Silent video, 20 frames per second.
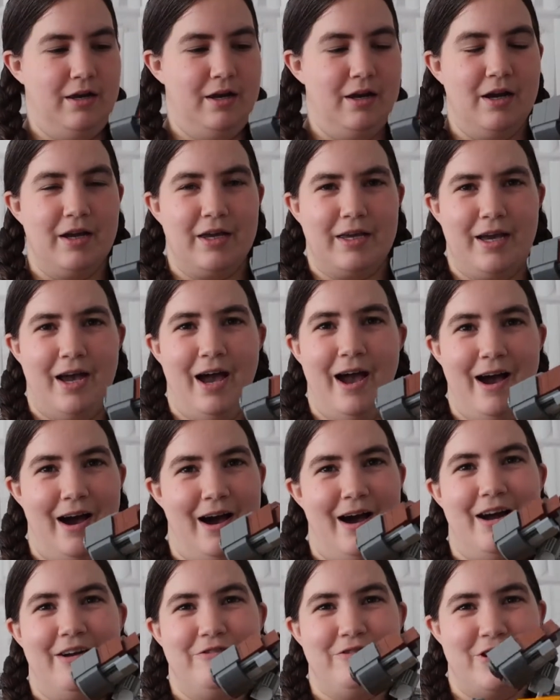Look,
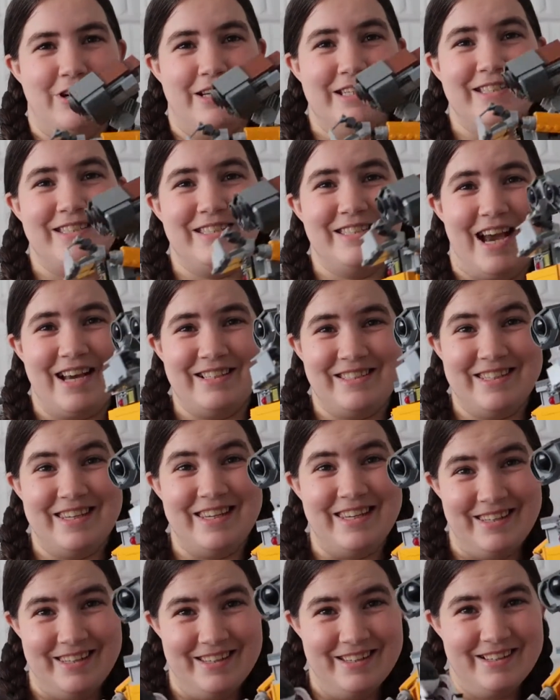I've got his
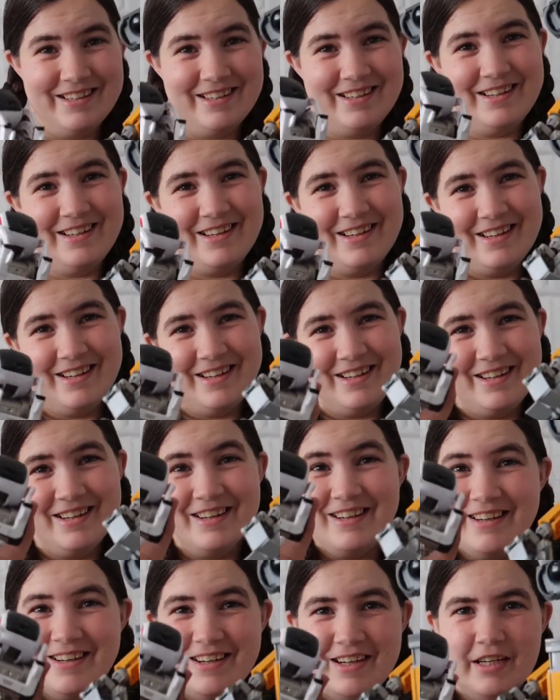daddy.
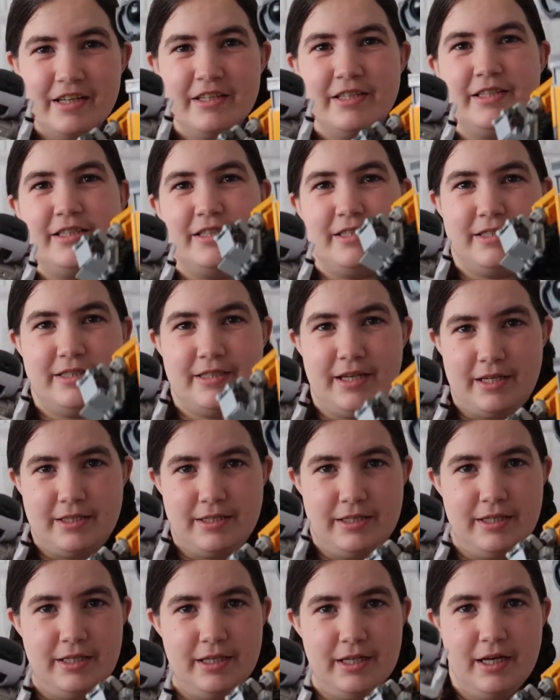That's
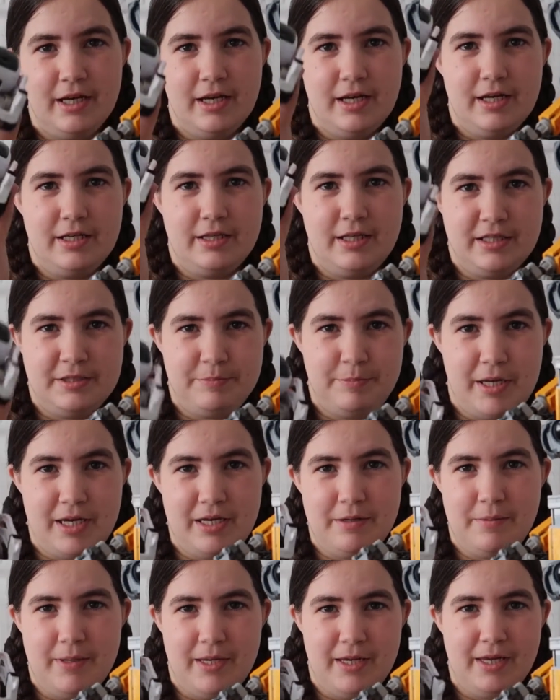daddy and that's
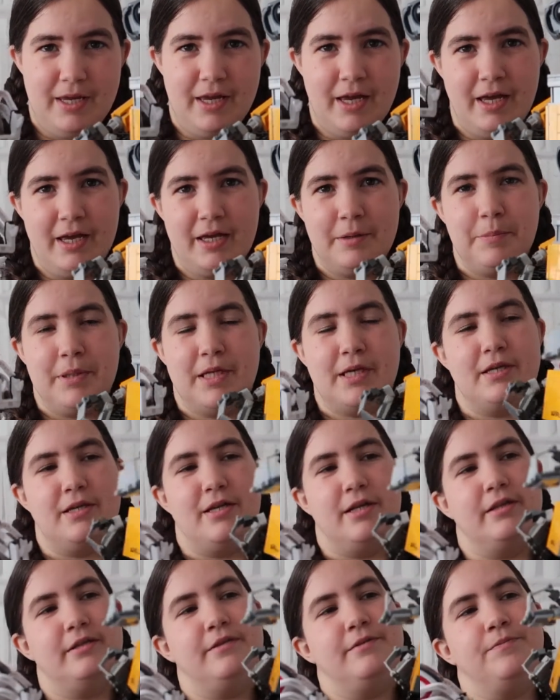baby,
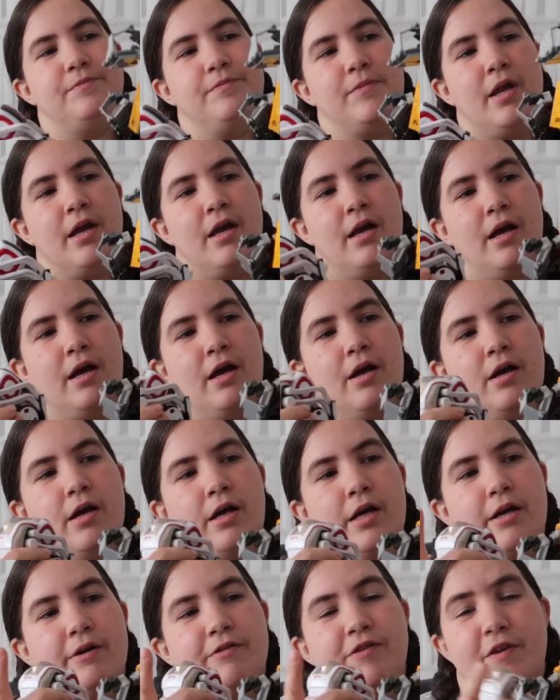because
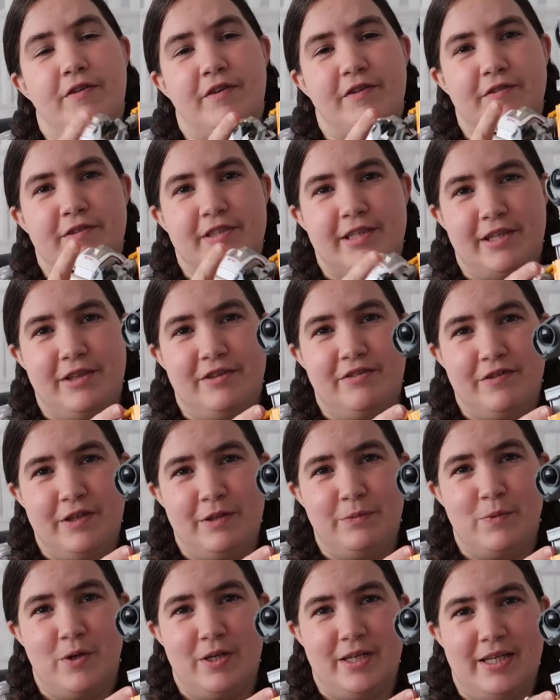if you've ever seen the
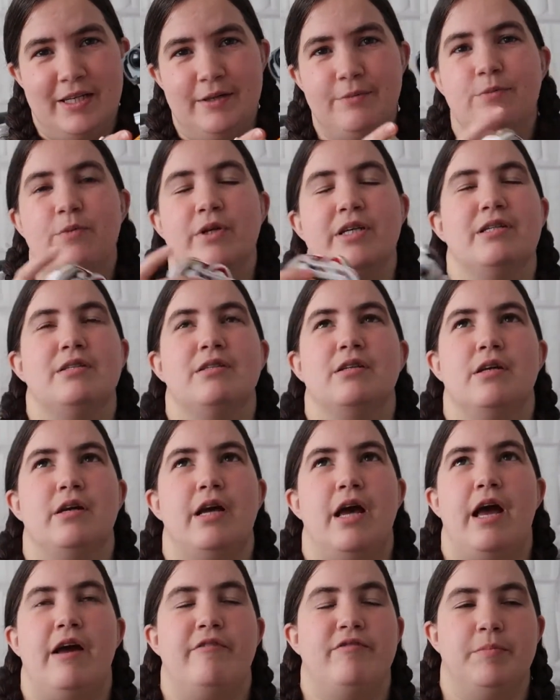film WALL-E, which
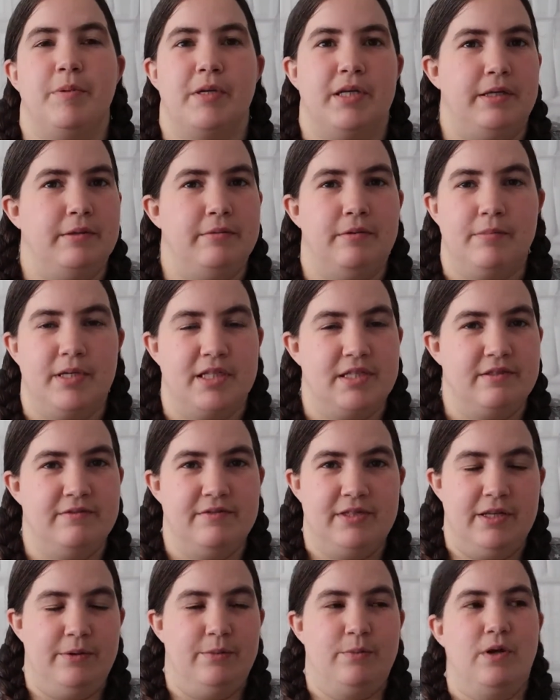everybody must
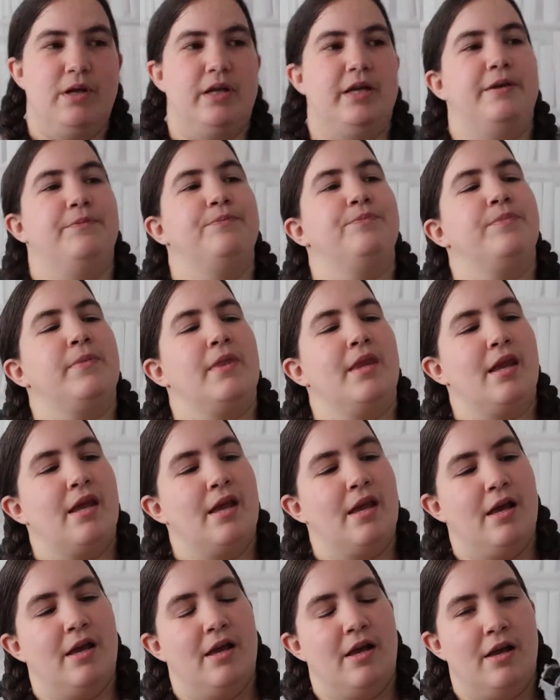have seen WALL-E,
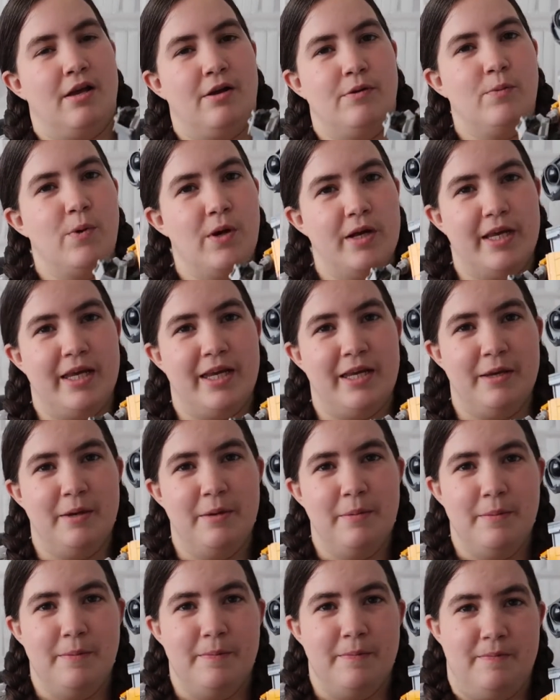
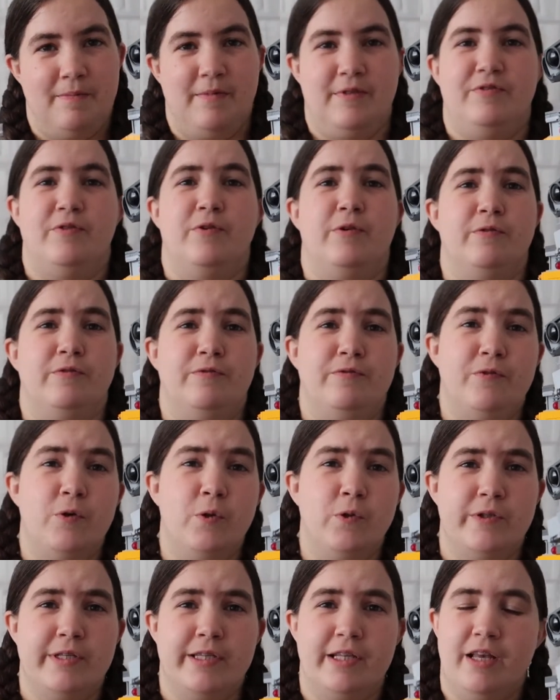WALL-E
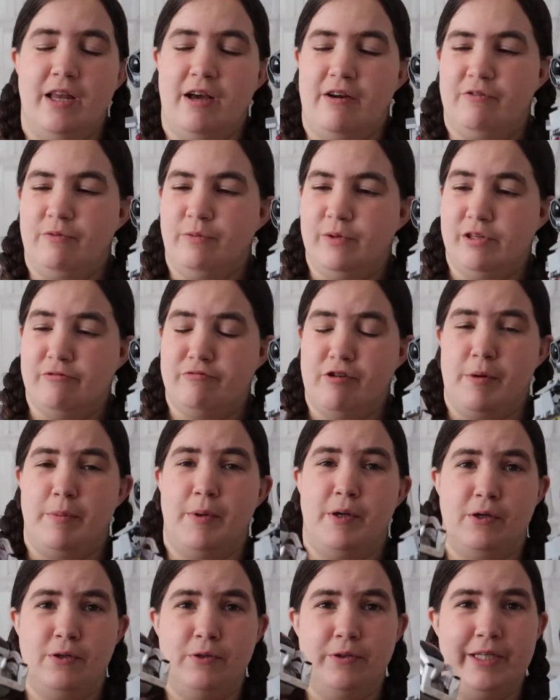falls in love with a
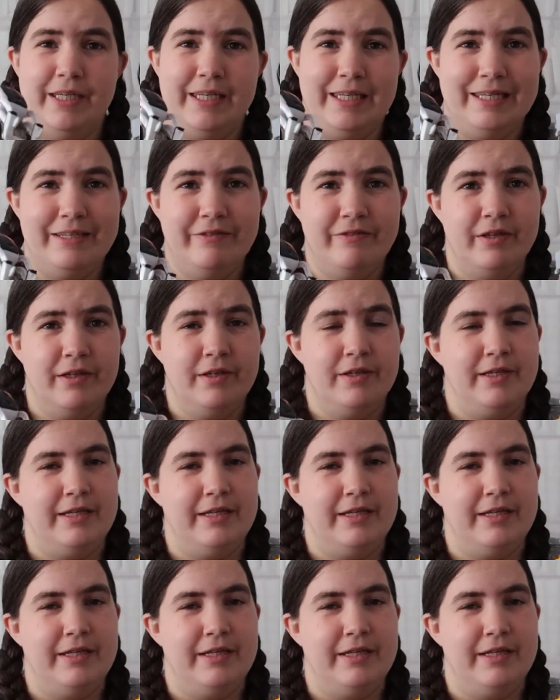robot called Eve,